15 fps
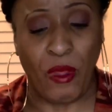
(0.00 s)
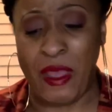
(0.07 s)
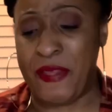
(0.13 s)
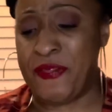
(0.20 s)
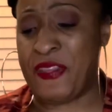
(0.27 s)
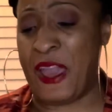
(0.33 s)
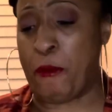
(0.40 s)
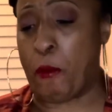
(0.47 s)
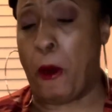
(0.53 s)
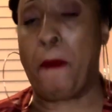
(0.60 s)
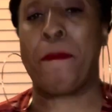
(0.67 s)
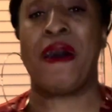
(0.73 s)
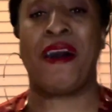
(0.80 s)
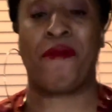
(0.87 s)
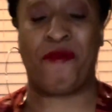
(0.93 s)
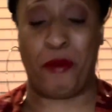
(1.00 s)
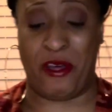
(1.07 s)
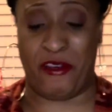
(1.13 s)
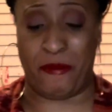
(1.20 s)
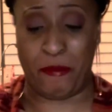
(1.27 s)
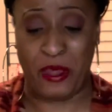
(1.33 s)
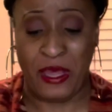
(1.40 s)
they won't puff
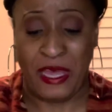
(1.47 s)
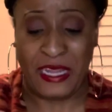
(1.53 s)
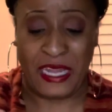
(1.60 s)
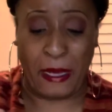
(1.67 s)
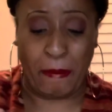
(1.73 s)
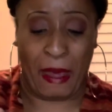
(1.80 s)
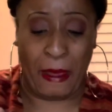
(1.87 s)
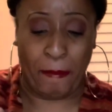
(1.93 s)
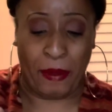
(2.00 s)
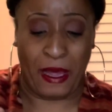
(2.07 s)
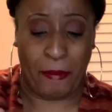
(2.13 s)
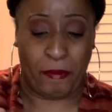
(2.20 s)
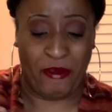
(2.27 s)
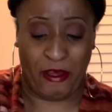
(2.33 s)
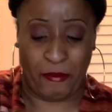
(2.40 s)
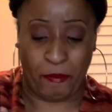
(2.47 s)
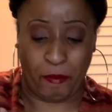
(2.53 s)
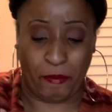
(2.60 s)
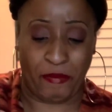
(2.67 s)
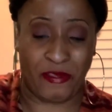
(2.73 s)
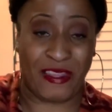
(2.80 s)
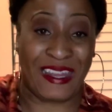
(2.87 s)
up. They might puff up
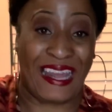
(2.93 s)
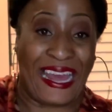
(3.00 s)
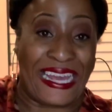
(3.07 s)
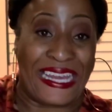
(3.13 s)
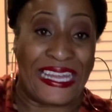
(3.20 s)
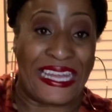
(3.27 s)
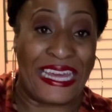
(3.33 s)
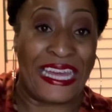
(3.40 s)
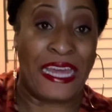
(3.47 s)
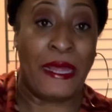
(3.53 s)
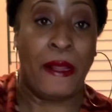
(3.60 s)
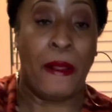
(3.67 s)
slightly,